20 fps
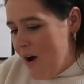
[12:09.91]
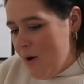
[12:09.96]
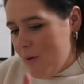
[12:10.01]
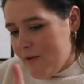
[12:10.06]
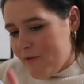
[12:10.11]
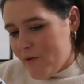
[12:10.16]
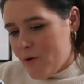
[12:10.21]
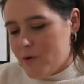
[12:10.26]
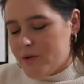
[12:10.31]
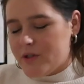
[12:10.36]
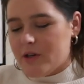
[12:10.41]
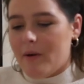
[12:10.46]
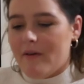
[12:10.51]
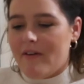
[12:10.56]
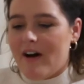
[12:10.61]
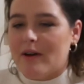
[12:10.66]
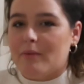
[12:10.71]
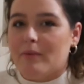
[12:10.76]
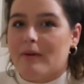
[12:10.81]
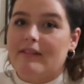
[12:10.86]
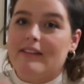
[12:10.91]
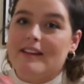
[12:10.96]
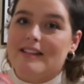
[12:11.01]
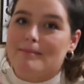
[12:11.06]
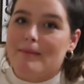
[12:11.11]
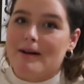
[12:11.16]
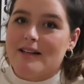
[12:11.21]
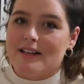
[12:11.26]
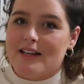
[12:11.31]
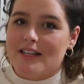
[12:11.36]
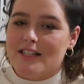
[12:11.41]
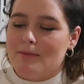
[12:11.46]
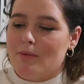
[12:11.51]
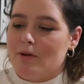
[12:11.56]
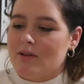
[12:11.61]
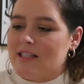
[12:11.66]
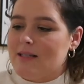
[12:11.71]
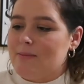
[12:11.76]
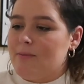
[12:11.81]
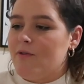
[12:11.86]
I've had one of these in my Degusta
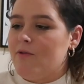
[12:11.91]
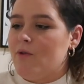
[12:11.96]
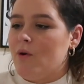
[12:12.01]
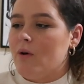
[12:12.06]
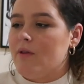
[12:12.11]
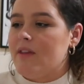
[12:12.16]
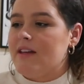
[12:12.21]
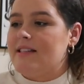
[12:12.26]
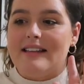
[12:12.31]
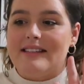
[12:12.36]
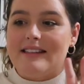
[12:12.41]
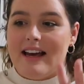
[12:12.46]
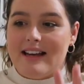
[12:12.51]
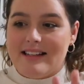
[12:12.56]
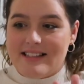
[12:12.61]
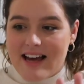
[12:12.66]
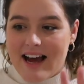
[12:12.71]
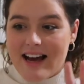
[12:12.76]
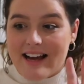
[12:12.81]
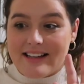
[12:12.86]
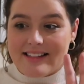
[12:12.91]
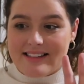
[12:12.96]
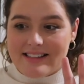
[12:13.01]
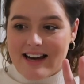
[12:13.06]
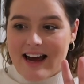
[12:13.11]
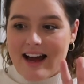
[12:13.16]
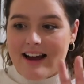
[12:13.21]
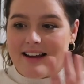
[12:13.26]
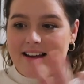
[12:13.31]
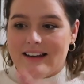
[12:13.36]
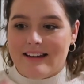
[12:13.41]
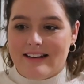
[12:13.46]
boxes before, this Attacker Snack